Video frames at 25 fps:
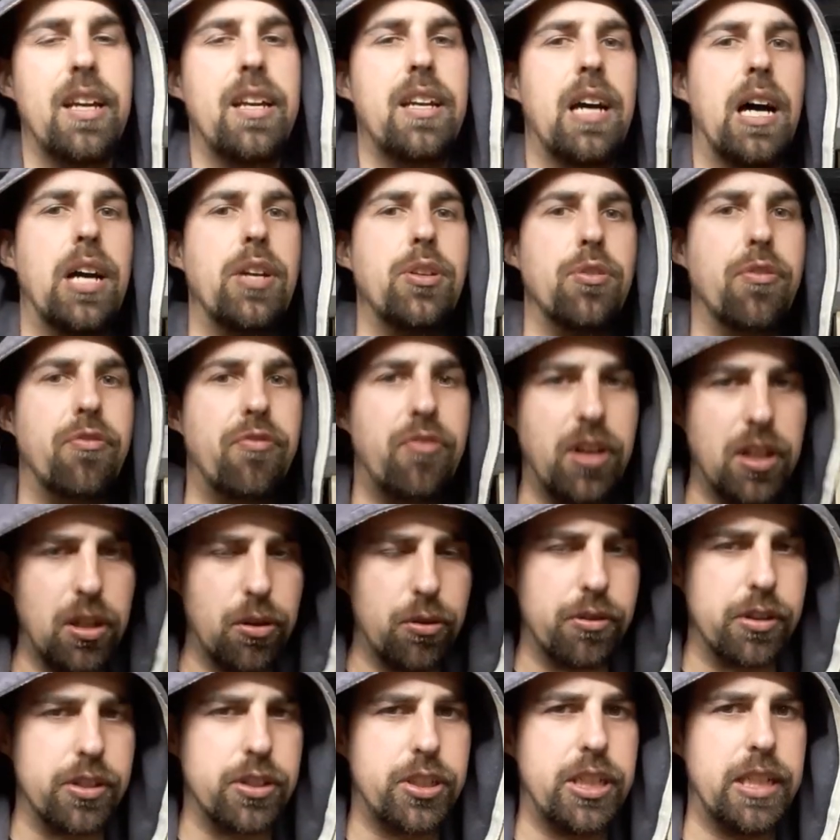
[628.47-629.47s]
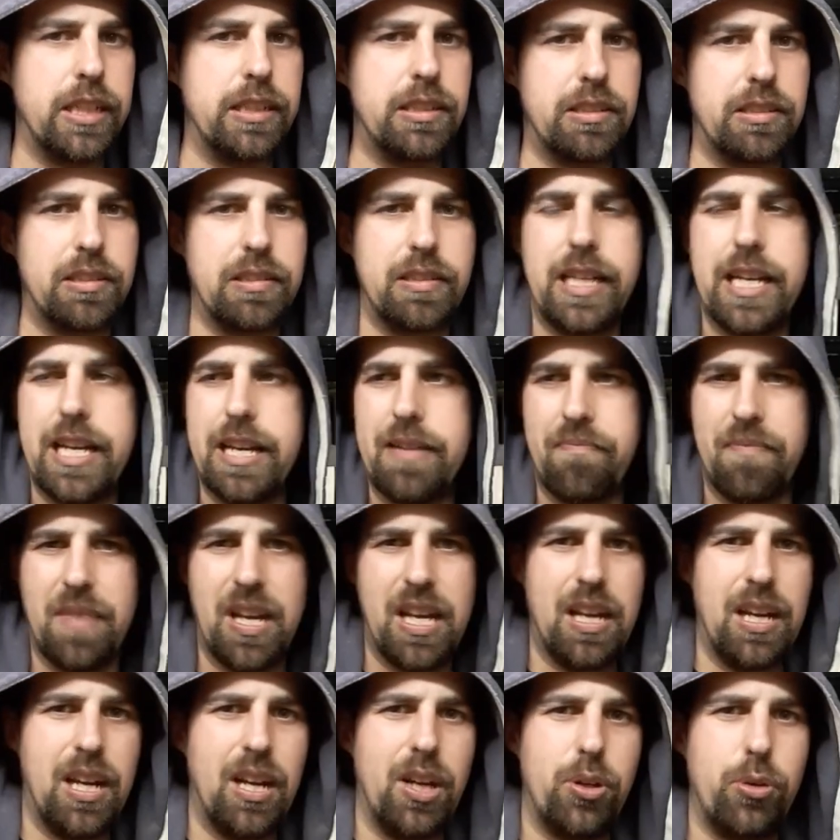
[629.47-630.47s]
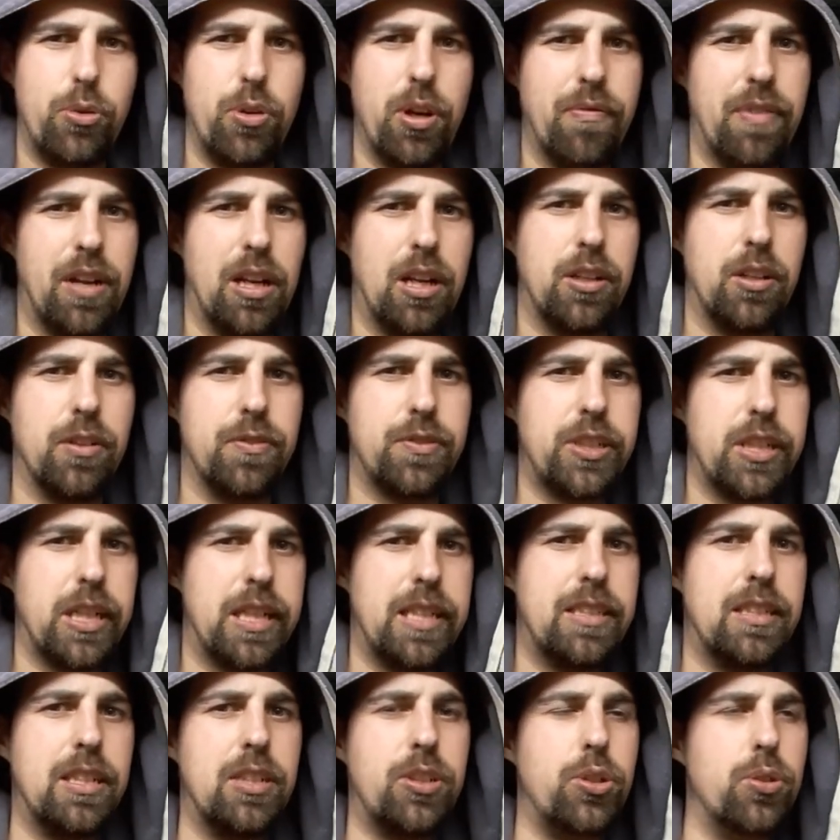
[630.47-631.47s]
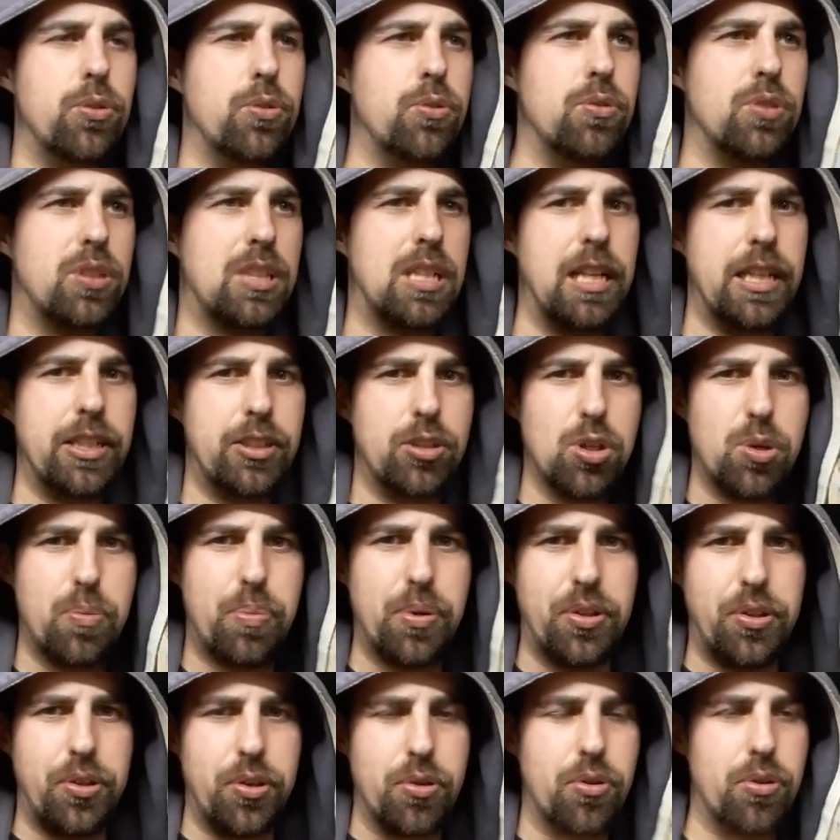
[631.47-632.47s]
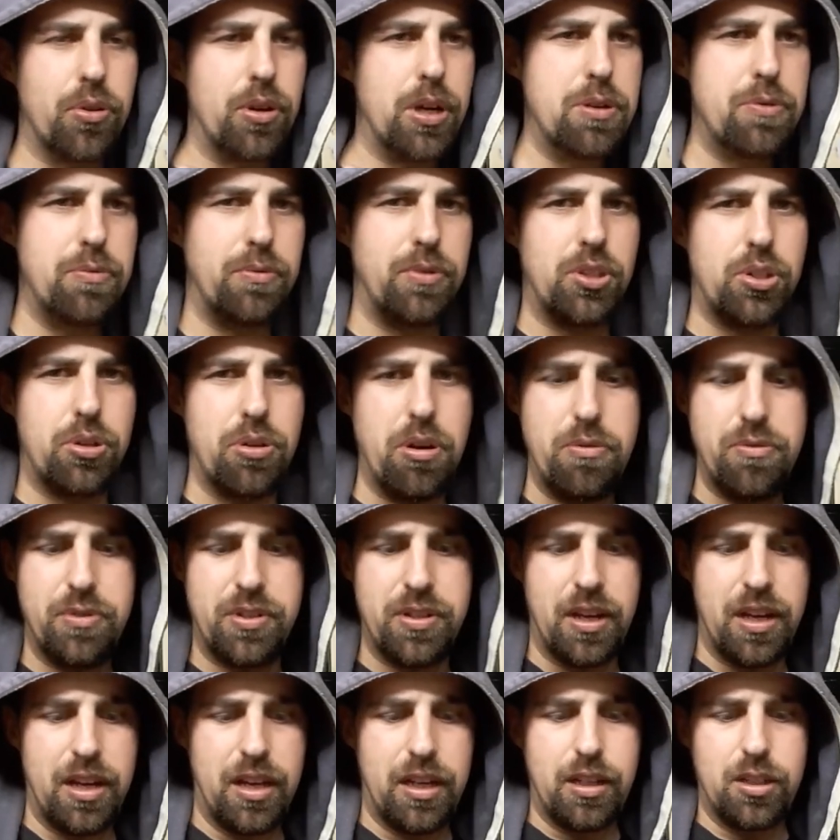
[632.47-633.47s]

and you follow it, just you have a lot of chance that you slit open your own throat.